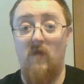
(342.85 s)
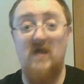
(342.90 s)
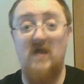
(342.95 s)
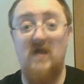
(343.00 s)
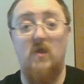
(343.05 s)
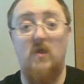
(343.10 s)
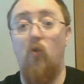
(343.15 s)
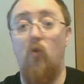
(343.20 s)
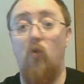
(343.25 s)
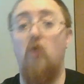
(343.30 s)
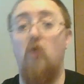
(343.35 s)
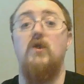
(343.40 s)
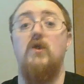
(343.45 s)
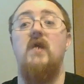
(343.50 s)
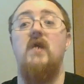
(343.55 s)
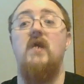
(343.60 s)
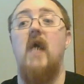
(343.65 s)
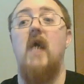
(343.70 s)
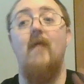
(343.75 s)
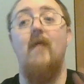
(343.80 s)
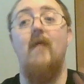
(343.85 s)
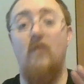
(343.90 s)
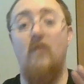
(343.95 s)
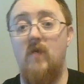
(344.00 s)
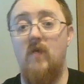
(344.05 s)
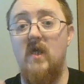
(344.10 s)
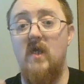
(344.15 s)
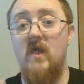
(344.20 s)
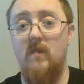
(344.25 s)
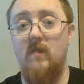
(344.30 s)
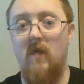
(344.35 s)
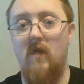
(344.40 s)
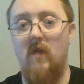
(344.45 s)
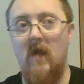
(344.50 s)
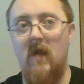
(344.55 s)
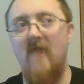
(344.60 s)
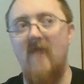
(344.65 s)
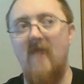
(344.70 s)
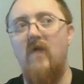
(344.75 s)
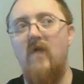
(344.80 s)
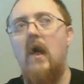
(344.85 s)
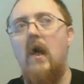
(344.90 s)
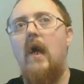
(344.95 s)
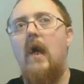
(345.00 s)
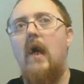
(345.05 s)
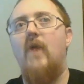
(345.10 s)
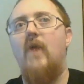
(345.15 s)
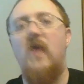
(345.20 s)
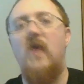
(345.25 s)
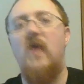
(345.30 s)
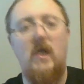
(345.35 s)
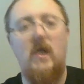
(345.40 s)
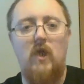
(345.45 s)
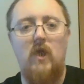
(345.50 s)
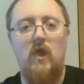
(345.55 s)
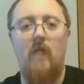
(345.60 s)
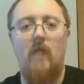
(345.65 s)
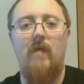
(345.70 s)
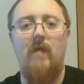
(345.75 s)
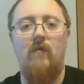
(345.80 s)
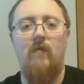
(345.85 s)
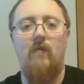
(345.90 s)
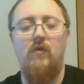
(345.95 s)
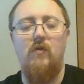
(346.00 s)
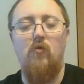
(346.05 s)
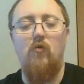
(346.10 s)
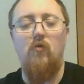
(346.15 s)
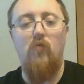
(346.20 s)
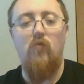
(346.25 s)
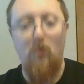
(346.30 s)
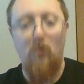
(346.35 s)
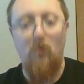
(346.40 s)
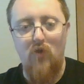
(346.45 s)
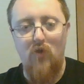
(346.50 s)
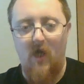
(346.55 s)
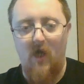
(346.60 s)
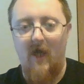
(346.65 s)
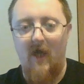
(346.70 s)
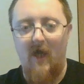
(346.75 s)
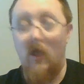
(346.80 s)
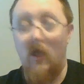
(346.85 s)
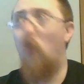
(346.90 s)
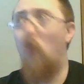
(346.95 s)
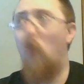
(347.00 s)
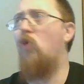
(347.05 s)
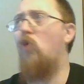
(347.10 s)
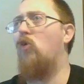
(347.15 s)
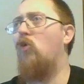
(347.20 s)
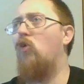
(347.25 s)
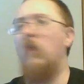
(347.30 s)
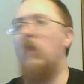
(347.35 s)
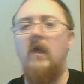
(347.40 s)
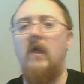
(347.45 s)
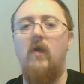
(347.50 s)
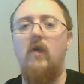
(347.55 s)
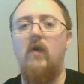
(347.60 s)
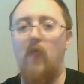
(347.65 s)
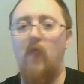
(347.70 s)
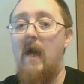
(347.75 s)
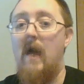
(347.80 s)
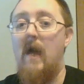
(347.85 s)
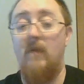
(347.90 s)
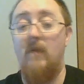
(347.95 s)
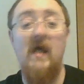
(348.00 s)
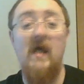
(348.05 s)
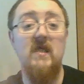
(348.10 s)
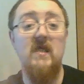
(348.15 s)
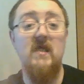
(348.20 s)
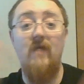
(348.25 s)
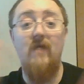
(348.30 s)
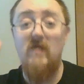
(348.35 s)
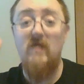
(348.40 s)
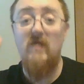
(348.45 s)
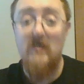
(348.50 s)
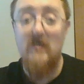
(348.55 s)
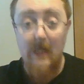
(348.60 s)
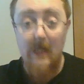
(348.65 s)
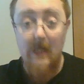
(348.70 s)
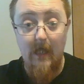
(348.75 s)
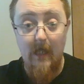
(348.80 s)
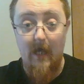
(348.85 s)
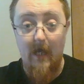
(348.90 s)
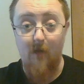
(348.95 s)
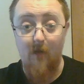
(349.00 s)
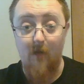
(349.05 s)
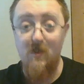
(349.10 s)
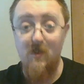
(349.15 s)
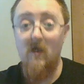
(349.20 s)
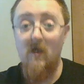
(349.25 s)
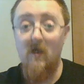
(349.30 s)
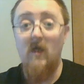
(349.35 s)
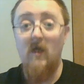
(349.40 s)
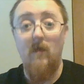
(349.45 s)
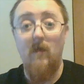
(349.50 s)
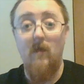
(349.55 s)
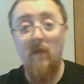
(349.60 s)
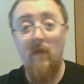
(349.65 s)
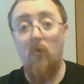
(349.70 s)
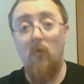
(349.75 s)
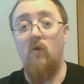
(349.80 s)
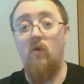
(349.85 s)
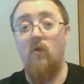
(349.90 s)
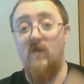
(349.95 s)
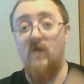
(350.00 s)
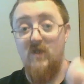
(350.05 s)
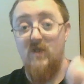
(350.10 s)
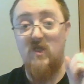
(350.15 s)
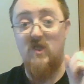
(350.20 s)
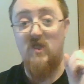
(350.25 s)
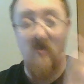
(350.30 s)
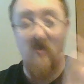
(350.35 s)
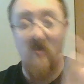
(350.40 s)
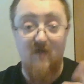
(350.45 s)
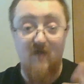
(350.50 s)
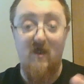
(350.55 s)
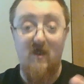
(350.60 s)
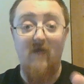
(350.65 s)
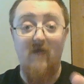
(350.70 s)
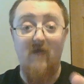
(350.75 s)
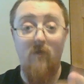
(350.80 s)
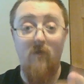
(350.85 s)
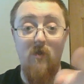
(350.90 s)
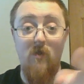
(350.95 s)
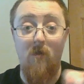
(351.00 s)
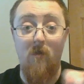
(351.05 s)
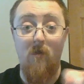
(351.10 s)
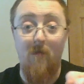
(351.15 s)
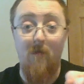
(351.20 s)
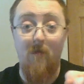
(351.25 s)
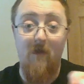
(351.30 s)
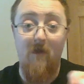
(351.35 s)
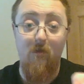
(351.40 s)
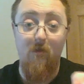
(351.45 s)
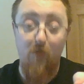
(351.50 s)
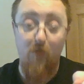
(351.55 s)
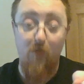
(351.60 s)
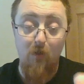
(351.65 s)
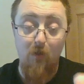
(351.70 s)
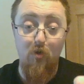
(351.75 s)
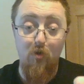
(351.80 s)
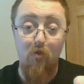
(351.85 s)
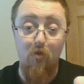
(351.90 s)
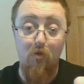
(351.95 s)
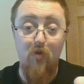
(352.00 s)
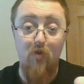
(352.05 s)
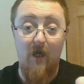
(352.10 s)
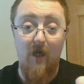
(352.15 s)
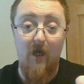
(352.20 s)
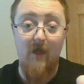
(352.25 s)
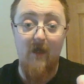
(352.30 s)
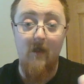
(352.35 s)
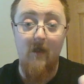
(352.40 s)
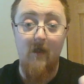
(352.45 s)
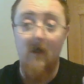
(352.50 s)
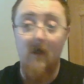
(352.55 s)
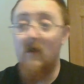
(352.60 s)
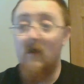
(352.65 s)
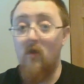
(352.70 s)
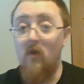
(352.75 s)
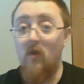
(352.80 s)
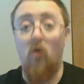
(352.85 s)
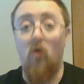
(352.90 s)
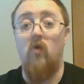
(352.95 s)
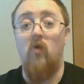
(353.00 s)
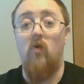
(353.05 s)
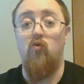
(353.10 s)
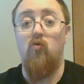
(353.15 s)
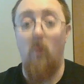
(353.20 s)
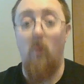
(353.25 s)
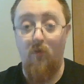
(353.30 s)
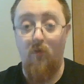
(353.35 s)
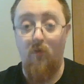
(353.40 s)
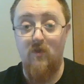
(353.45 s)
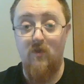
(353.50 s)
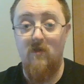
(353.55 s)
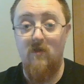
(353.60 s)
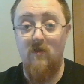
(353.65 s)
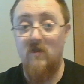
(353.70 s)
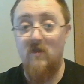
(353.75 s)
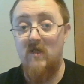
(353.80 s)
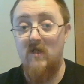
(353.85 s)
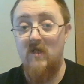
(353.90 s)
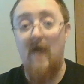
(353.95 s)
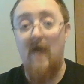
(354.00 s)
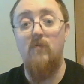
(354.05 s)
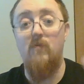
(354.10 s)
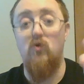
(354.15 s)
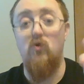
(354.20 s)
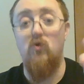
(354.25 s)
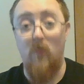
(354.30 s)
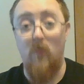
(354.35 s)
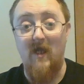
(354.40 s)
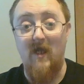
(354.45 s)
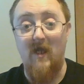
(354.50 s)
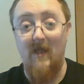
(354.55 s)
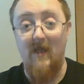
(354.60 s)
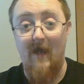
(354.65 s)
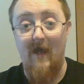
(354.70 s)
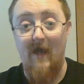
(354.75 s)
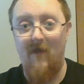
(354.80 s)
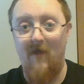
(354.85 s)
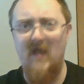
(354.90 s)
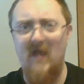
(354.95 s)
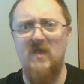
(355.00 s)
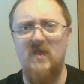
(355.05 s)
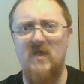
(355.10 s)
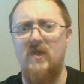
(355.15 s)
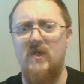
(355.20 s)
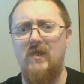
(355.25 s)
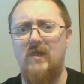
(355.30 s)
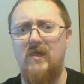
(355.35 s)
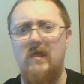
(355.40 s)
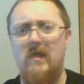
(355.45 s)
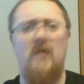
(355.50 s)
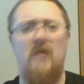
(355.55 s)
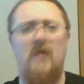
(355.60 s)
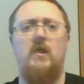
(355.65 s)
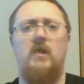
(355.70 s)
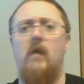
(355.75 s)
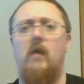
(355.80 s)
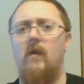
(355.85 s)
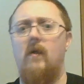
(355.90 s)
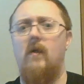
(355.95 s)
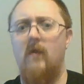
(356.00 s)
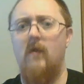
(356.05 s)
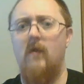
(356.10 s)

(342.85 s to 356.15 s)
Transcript: That is the worst thing I've ever tasted in my life. Then I tried Mountain Dew Dew Shine. Holy crap! And that stuff is still out. People were disgusting. If you're drinking Mountain Dew Dew, Shine, you are gross. Stop drinking that. That is disgusting.